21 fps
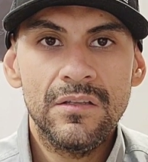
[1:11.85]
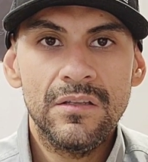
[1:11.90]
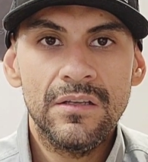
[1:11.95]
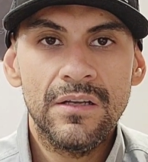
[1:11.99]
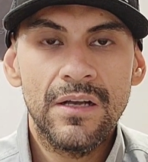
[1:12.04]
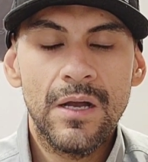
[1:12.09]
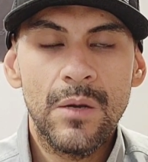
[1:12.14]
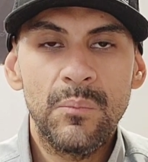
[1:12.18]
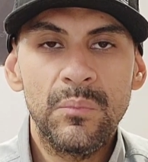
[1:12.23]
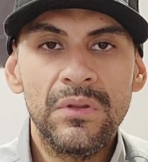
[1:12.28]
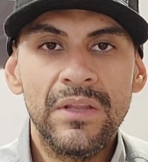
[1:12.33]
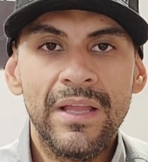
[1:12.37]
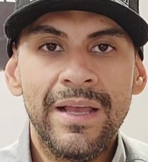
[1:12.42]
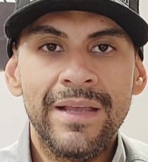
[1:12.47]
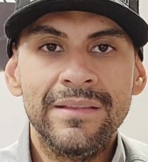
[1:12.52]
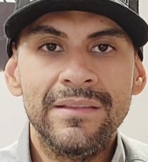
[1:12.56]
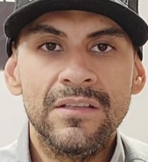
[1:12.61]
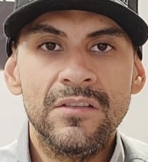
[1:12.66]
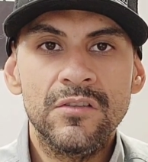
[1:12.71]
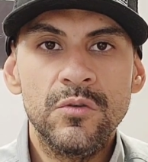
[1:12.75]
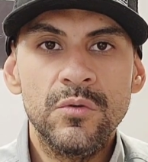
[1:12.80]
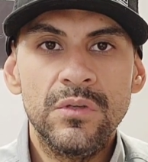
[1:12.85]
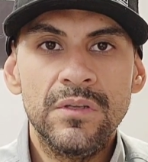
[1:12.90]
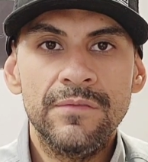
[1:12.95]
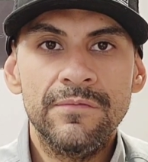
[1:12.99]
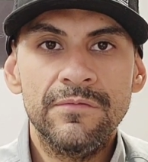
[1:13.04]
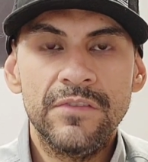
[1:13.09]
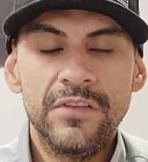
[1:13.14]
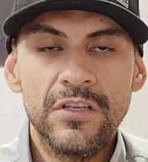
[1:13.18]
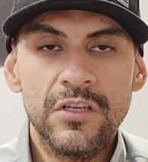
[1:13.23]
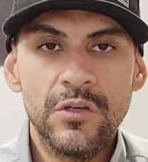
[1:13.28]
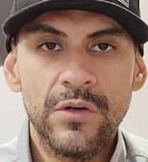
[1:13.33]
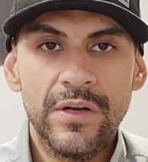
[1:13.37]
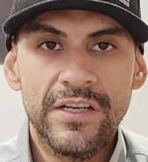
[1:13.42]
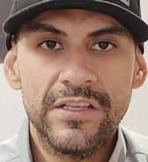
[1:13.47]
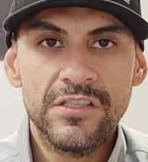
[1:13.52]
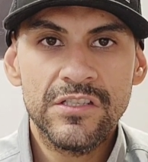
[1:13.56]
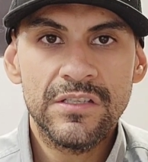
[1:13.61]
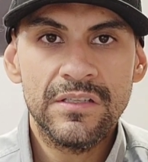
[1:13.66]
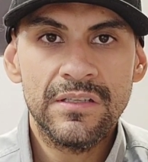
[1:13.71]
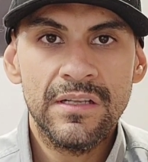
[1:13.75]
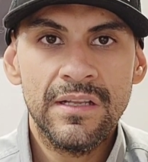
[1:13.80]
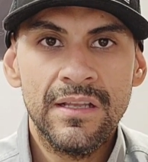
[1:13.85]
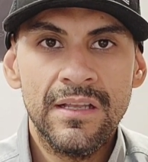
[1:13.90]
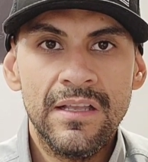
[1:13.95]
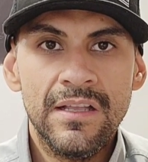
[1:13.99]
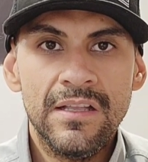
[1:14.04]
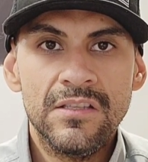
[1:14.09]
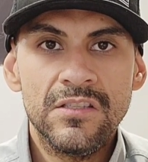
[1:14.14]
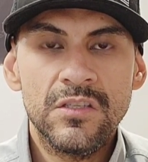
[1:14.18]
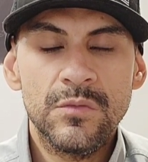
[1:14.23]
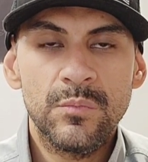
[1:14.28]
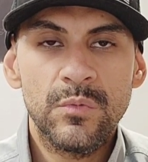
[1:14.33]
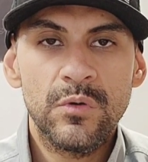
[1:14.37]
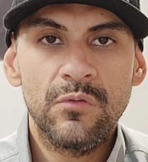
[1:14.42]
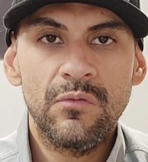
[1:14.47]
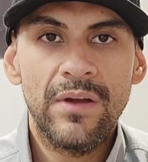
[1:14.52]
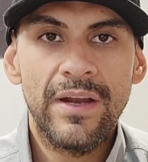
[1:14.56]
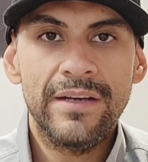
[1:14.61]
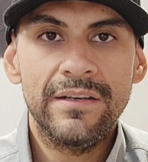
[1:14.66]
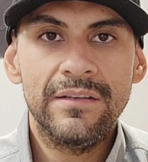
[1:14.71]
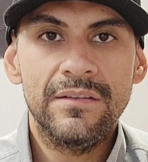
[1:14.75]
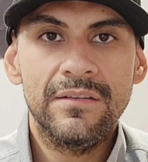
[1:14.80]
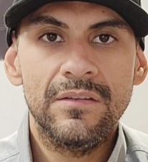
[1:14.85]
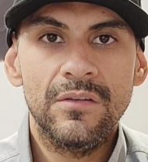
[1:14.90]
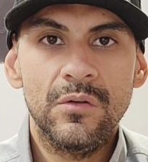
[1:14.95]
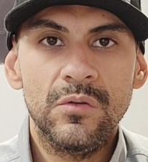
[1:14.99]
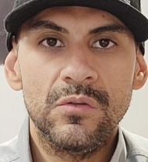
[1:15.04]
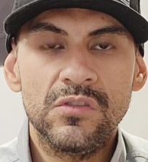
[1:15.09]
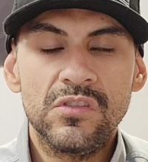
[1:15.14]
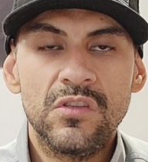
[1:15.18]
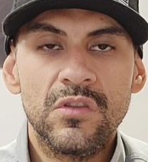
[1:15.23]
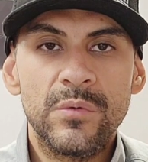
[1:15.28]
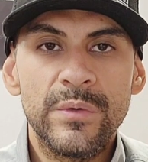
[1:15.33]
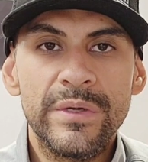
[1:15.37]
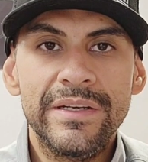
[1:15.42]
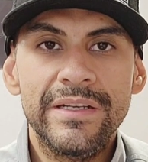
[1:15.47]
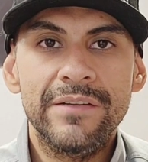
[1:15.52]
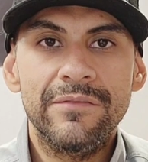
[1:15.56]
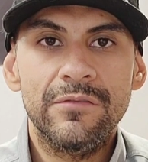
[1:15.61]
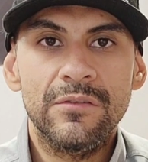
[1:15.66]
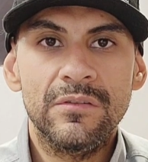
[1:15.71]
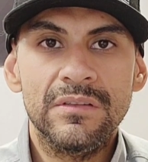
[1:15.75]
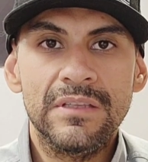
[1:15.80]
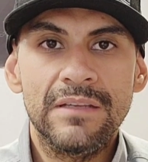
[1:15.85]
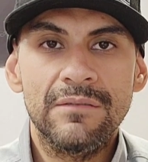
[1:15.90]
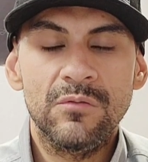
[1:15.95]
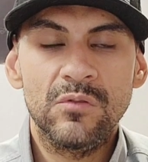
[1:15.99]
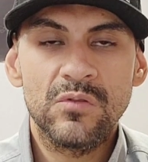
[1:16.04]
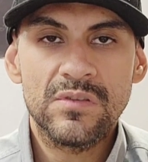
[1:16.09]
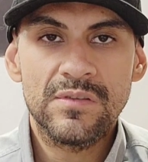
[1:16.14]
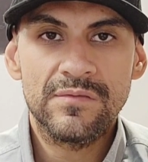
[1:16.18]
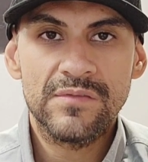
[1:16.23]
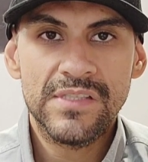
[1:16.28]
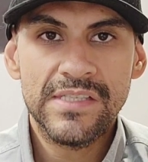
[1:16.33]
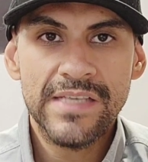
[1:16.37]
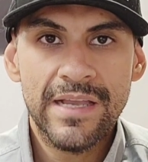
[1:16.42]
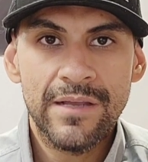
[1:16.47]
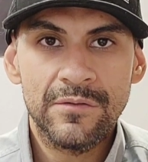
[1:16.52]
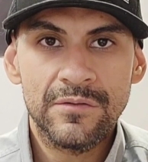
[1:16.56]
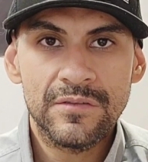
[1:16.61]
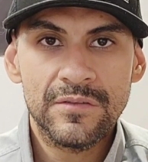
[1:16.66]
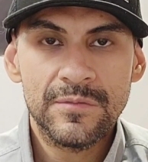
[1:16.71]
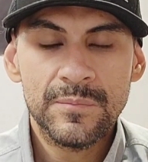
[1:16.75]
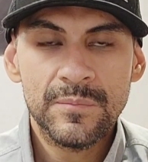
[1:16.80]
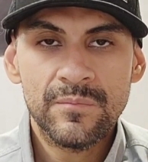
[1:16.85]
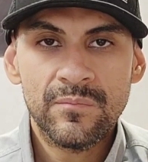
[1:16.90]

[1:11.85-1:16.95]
applying the new configuration to provide those three different levels of sound.